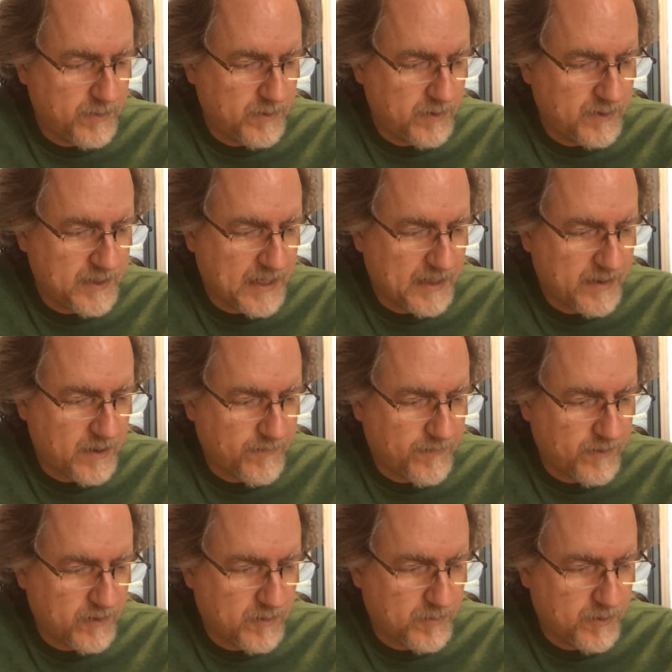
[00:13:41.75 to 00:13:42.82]
It's not there for
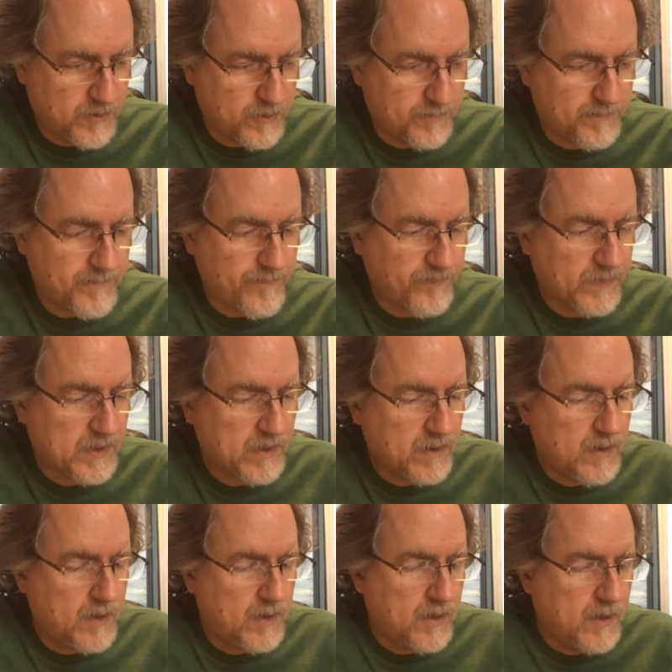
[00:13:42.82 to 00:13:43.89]
the computer.
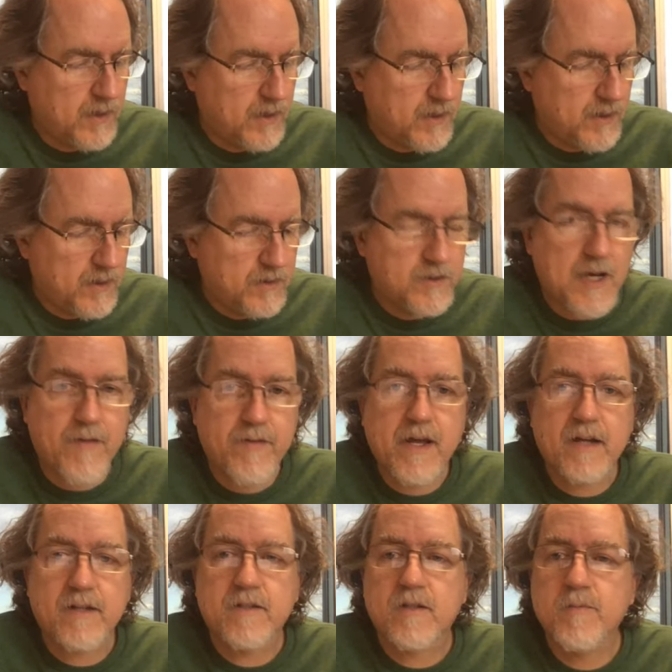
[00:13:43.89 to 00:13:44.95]
Java
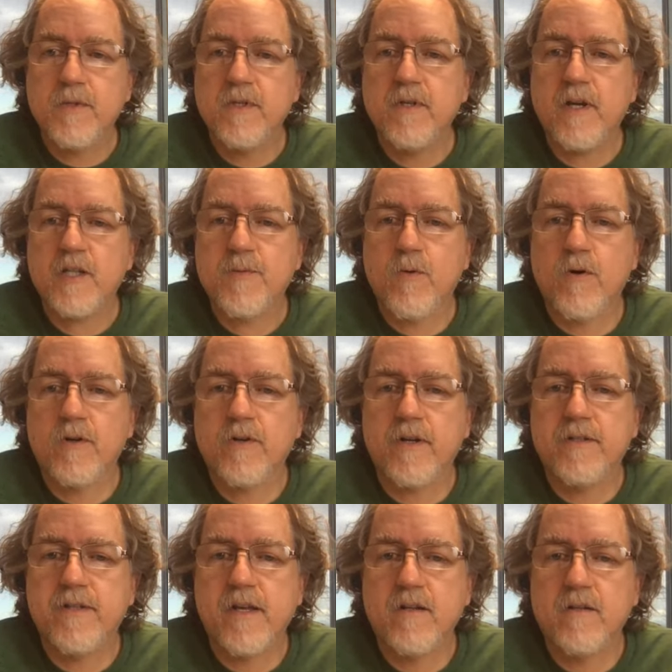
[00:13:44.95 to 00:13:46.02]
docs can be exported to create
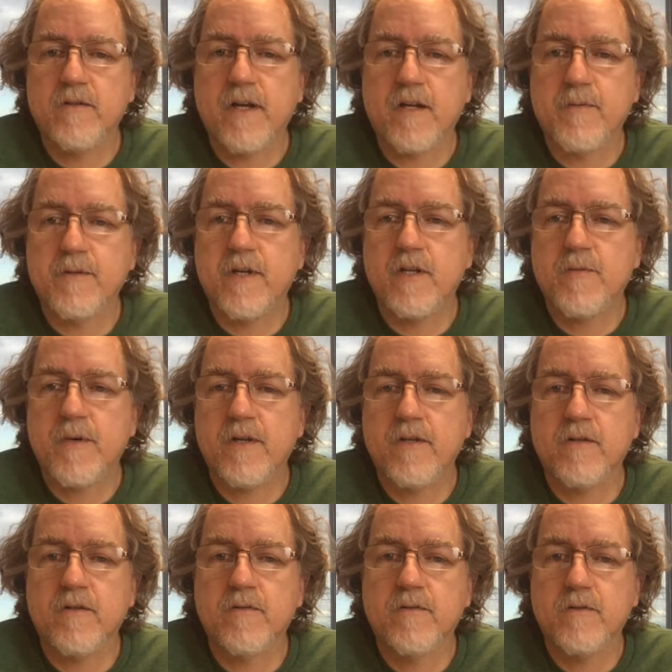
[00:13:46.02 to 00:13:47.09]
standalone documentation about
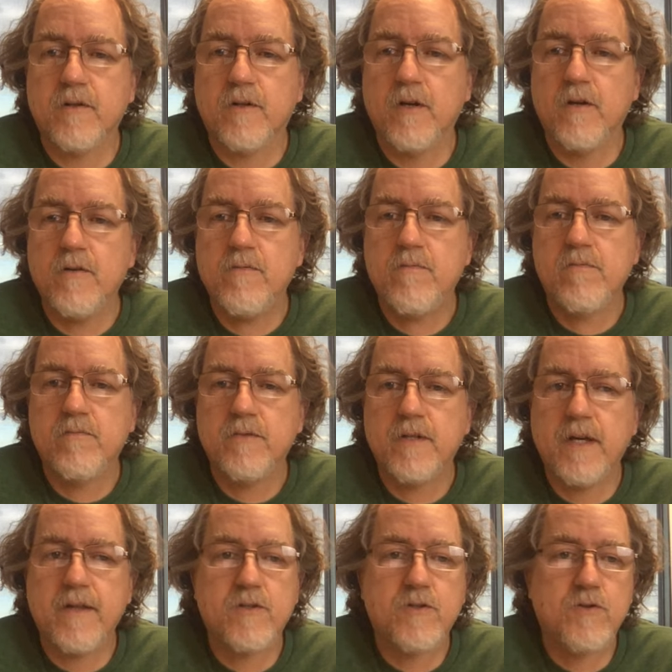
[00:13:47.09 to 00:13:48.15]
your code. Yeah,
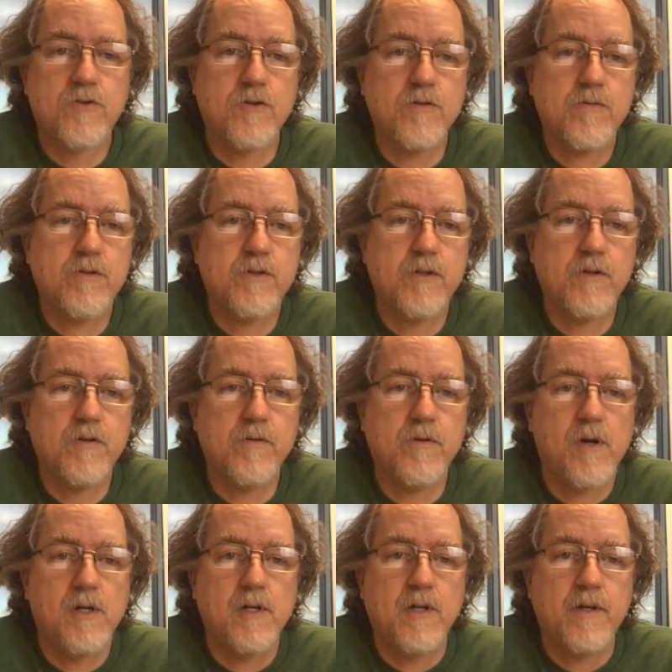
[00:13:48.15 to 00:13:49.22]
that's true. So
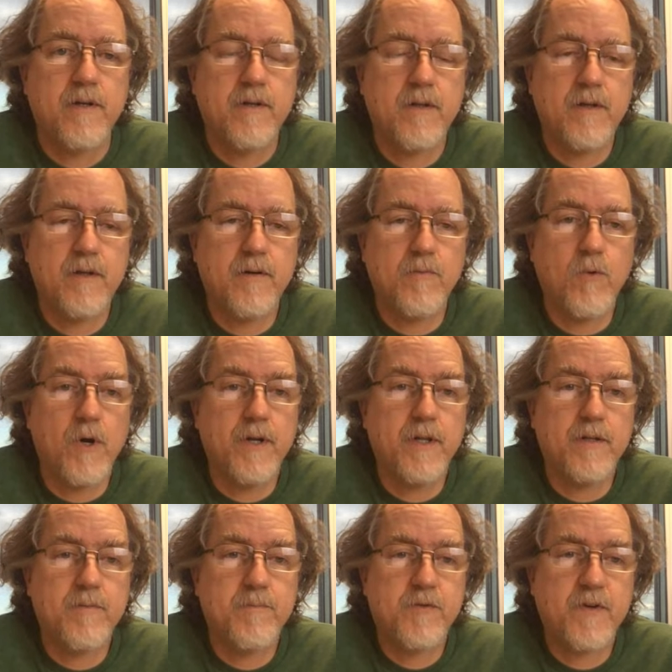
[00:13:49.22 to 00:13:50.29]
one, it
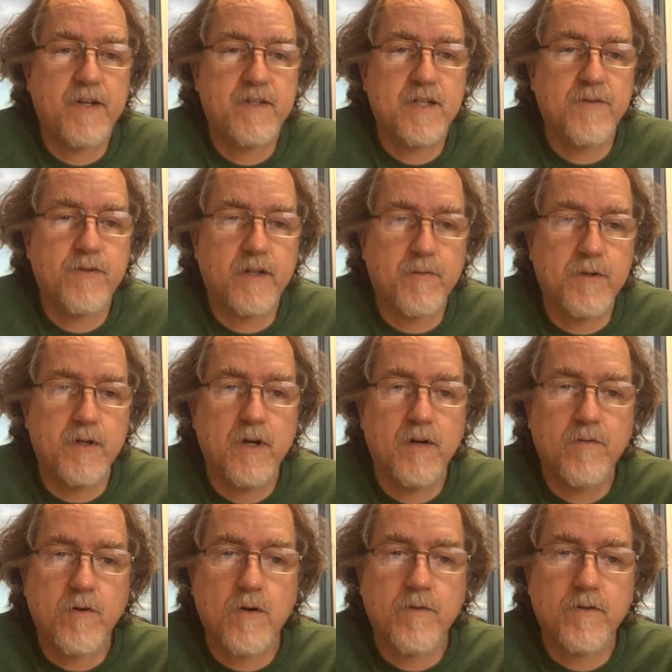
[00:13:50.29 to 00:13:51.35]
provides stuff like when you
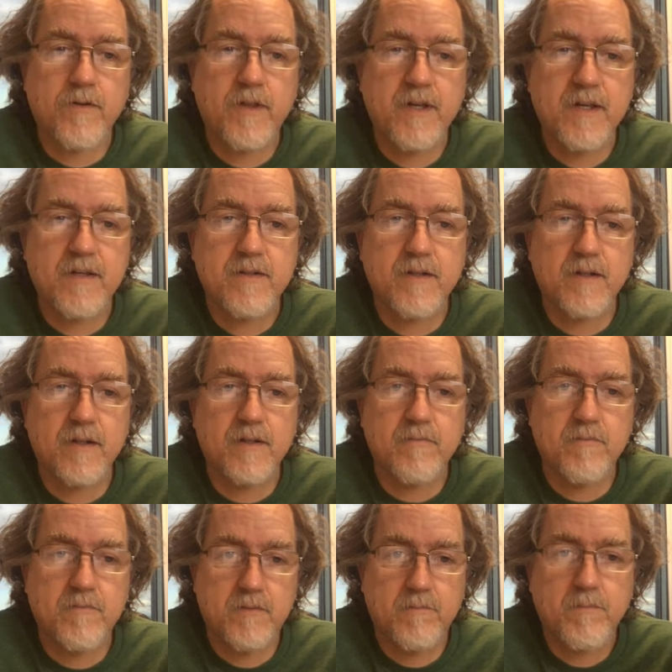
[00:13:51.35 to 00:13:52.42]
hover over things, it
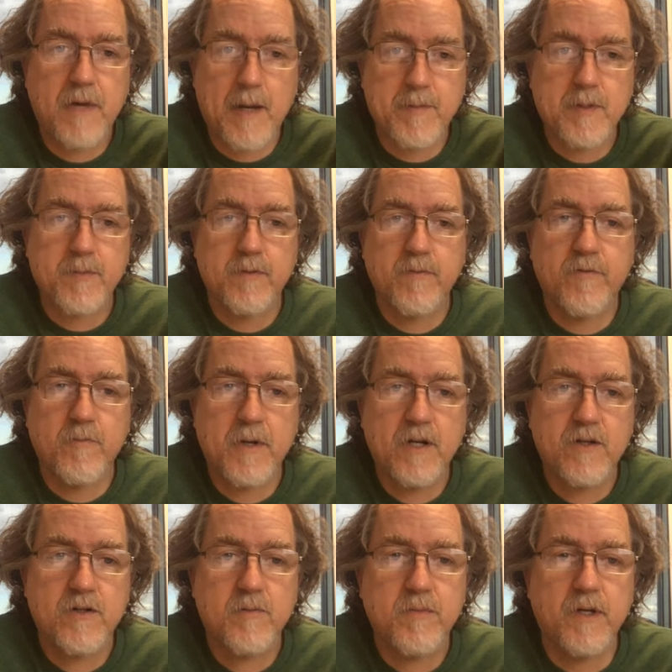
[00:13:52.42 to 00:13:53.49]
pops up some
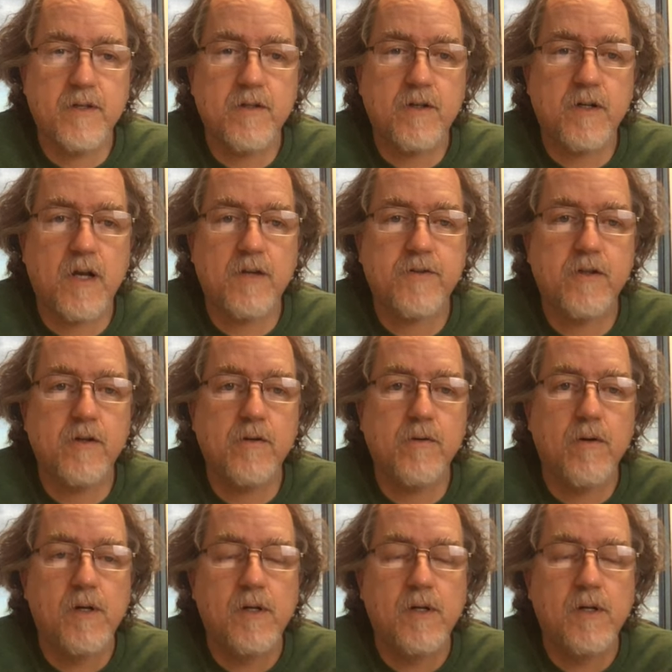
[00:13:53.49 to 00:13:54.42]
information. But you can also,